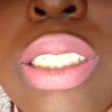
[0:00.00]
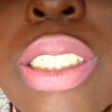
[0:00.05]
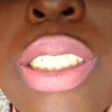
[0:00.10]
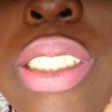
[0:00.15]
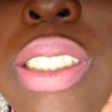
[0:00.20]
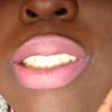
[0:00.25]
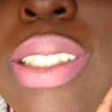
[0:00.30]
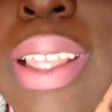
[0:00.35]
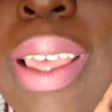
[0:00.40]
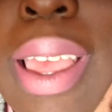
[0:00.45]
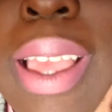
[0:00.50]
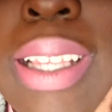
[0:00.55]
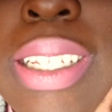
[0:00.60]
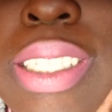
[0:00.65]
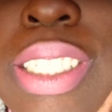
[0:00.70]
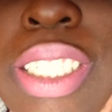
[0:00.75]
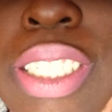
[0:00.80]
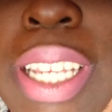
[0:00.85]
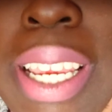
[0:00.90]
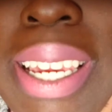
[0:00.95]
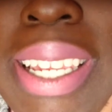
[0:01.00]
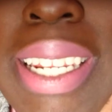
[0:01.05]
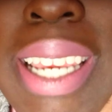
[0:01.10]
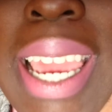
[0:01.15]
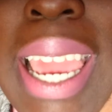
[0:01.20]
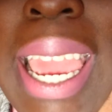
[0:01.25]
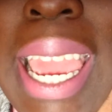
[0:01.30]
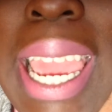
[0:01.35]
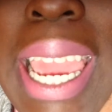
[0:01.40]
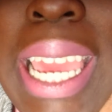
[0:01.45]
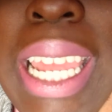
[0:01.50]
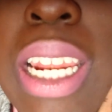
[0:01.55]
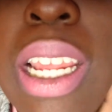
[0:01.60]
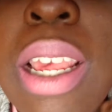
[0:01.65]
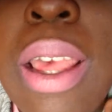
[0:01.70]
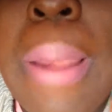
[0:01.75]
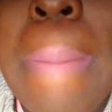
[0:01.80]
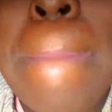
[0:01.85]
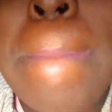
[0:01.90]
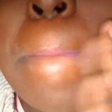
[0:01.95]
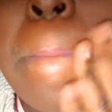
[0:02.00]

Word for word: is the shade Anna.